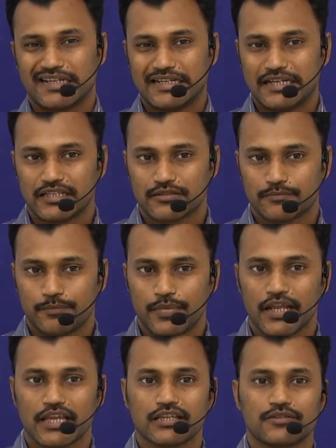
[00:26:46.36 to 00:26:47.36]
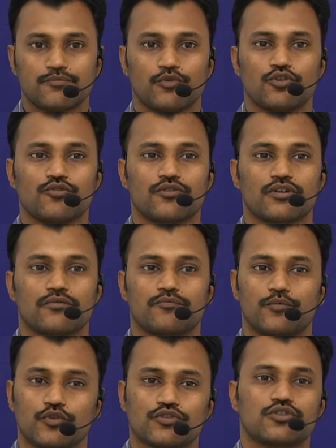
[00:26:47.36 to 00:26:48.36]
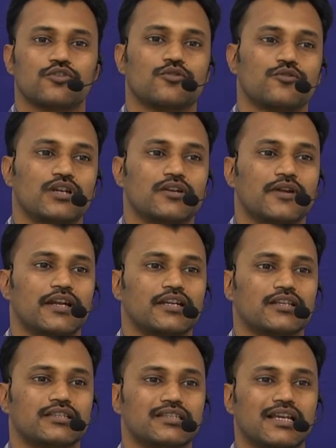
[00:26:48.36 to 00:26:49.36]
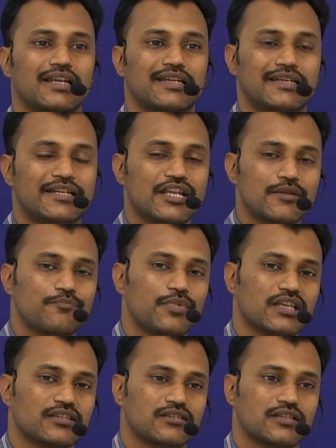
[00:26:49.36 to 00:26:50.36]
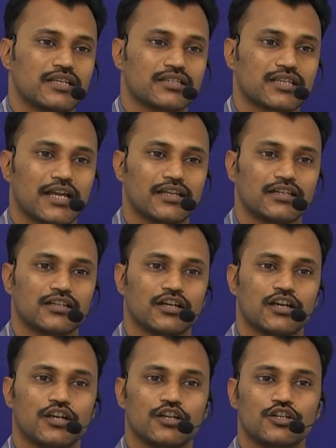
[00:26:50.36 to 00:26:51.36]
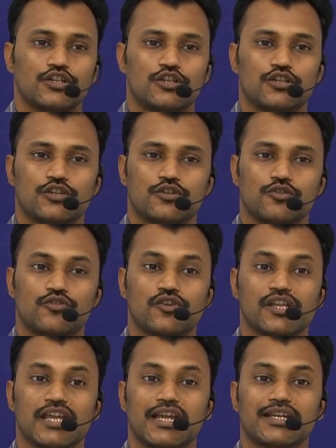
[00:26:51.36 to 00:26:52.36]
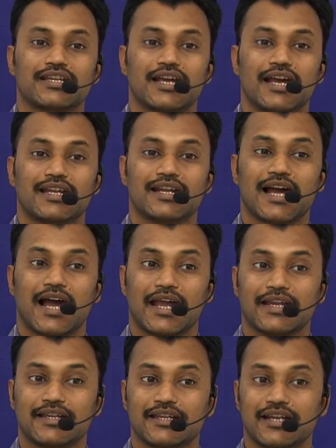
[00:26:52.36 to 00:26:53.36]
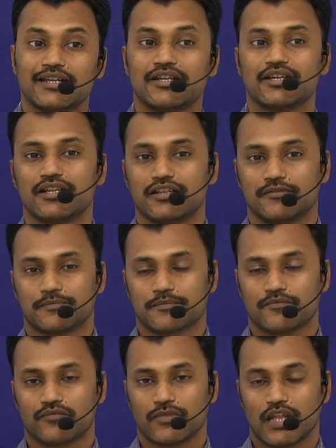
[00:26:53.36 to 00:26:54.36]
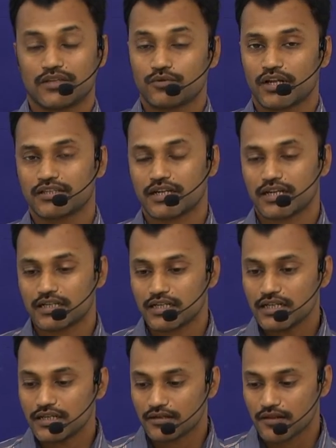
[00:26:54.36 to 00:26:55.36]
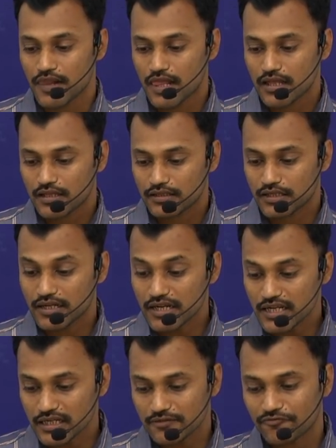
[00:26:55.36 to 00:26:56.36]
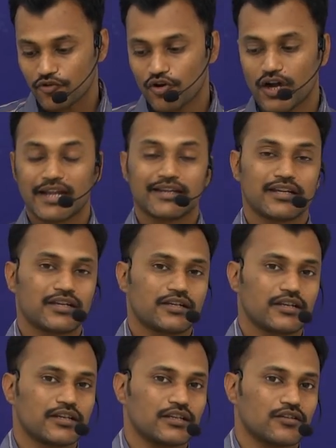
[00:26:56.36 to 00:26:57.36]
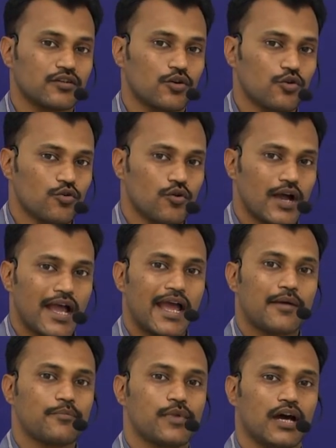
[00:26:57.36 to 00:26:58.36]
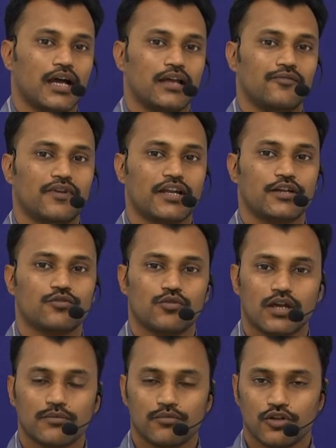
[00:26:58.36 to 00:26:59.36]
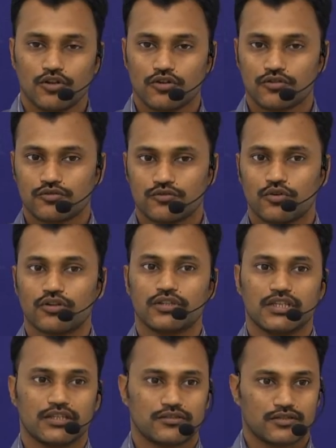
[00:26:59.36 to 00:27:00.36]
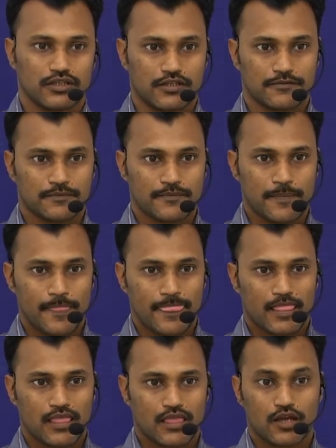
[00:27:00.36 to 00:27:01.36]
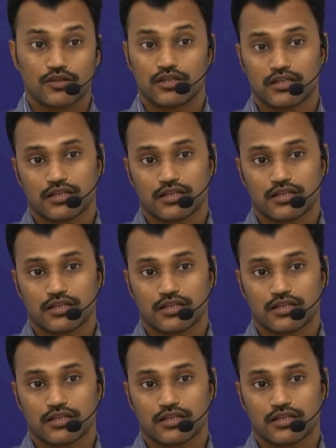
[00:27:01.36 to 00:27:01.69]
Displaced post-colonial writers' deepest desire to create an identity. That's what I said earlier. The need for identity. Who am I? Where do I belong to all these things? Now,